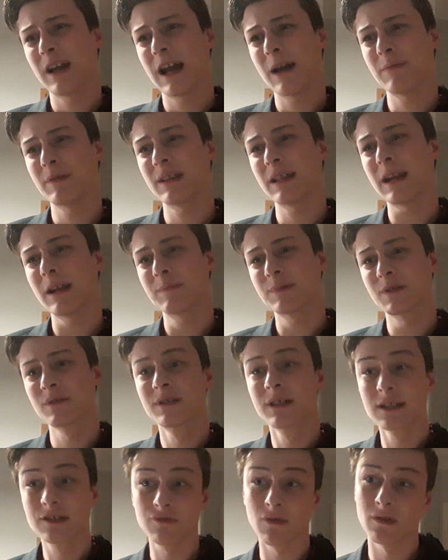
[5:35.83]
And then episode
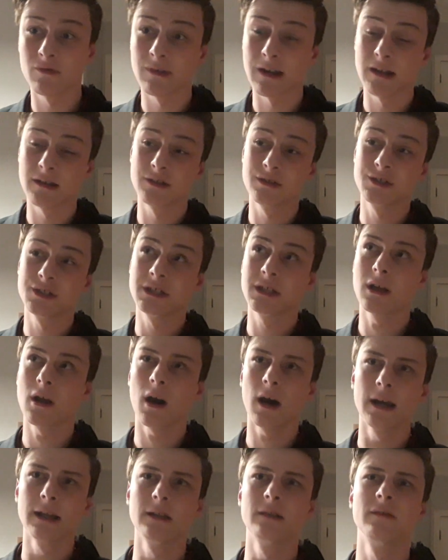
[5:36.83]
6 rolled around, and she
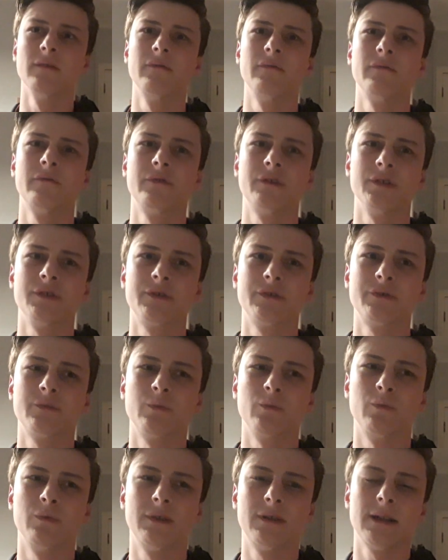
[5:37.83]
kind of just
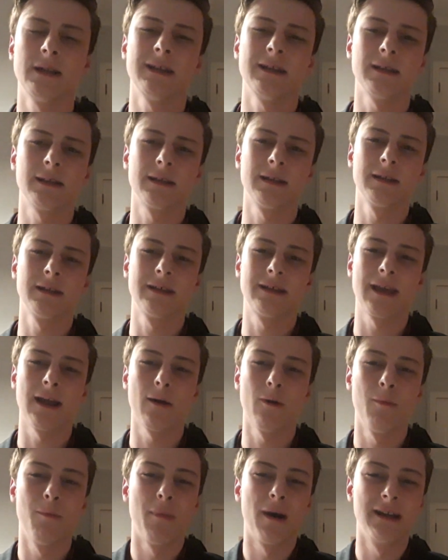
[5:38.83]
didn't get
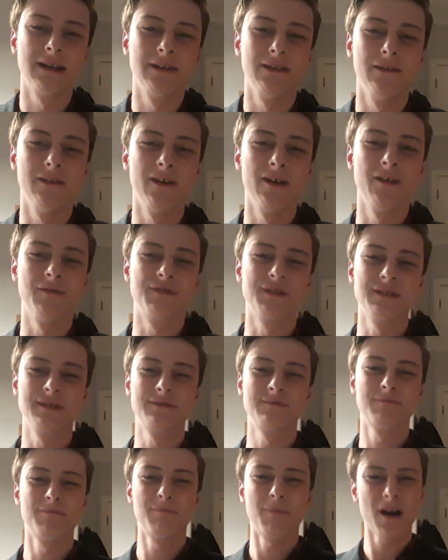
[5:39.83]
on my nerves as
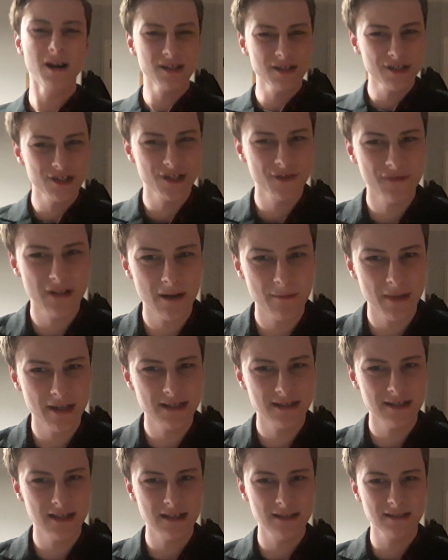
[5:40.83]
much, if that
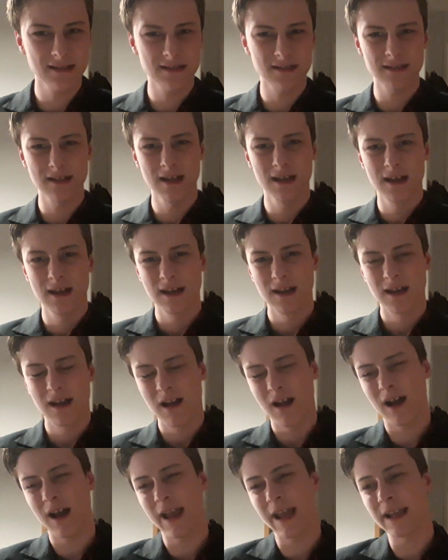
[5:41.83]
makes sense.
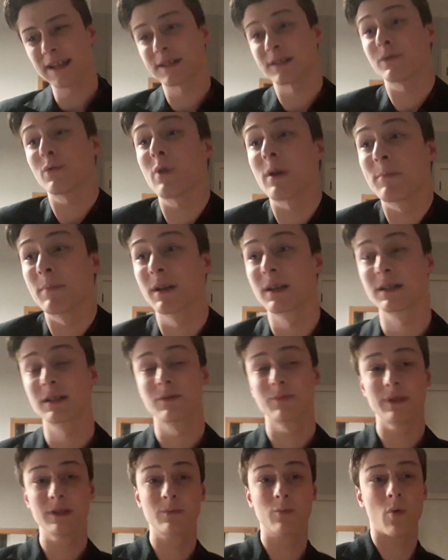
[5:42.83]
It's annoying because the
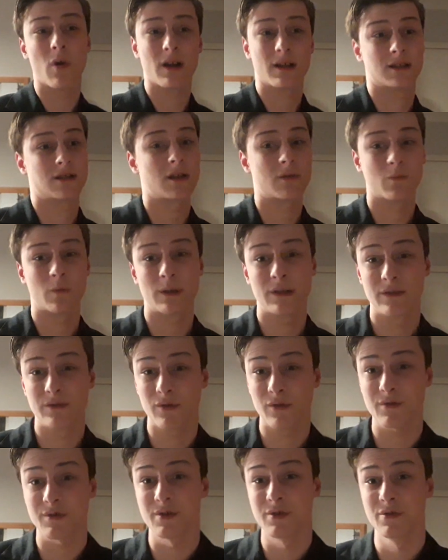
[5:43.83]
reason why I stuck with
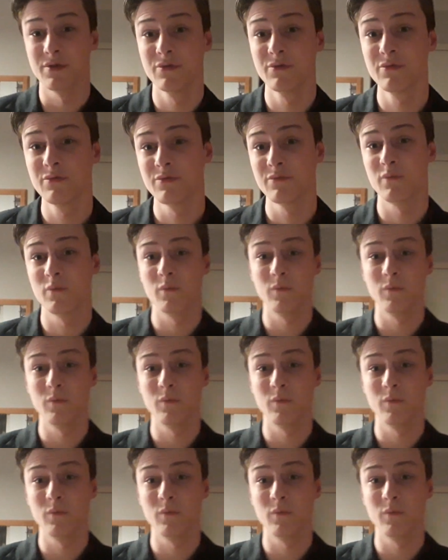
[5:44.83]
Doctor Who